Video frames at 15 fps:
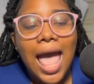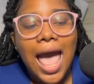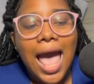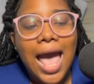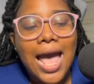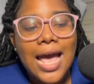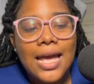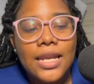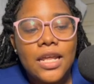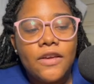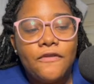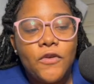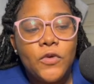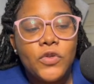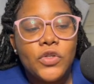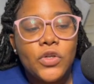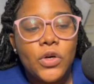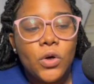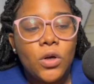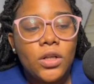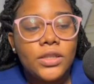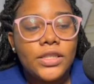and if you
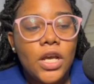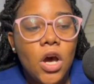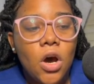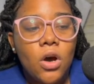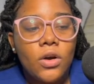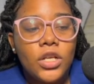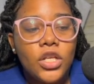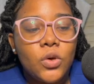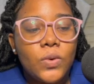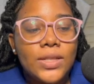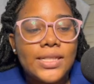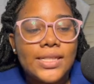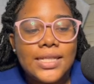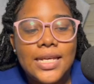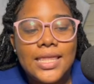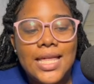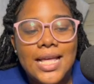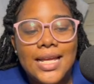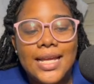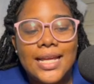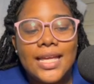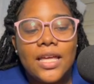scroll down, you will see
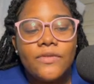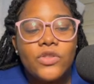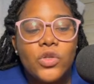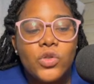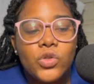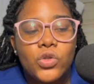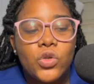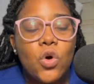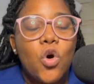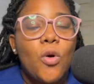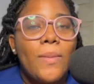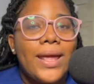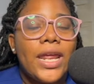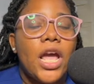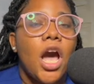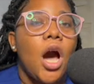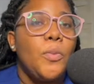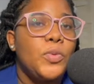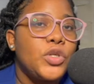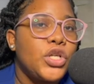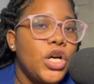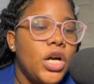that it gives you so many
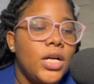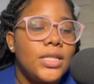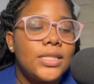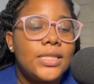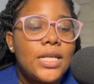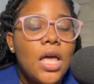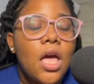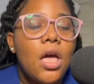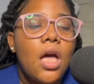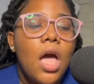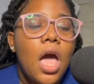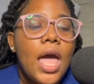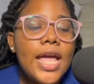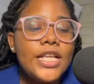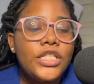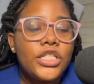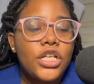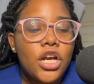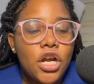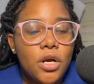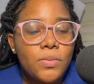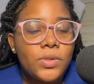options in
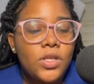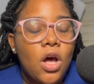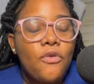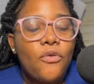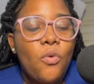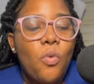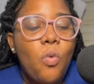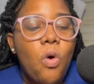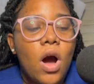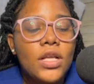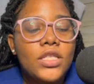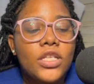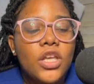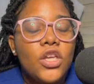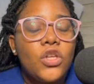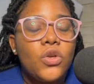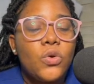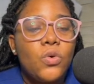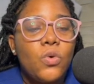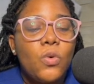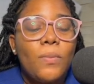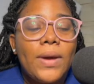terms of what
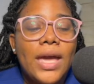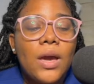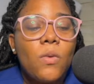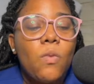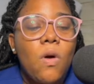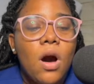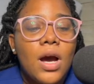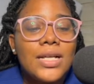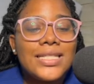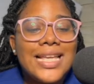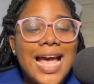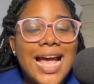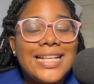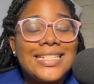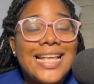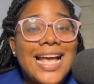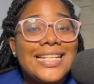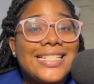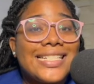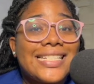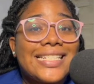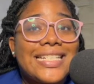you may want as a
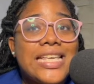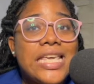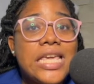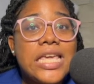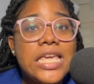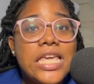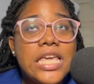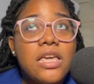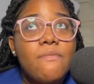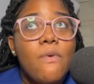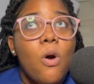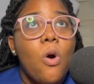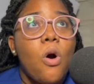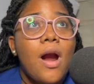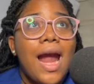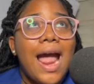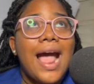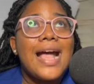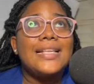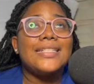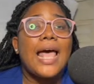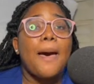scheme or
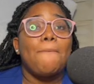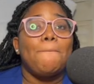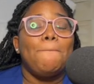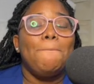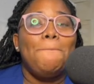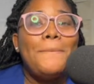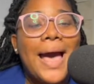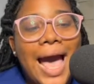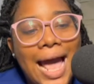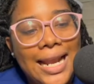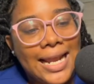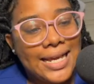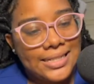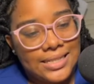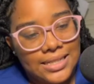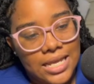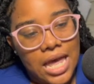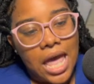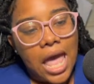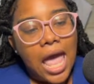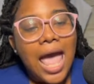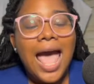as a palette.
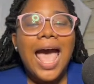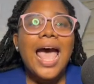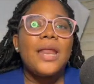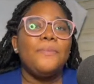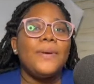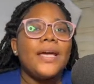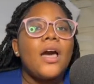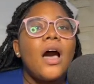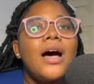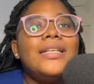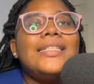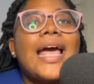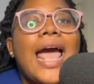And because I